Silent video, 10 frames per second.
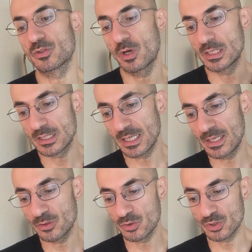So I
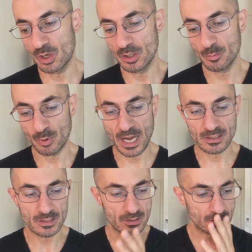decided to start a
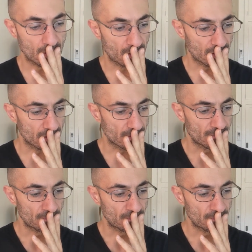practice called,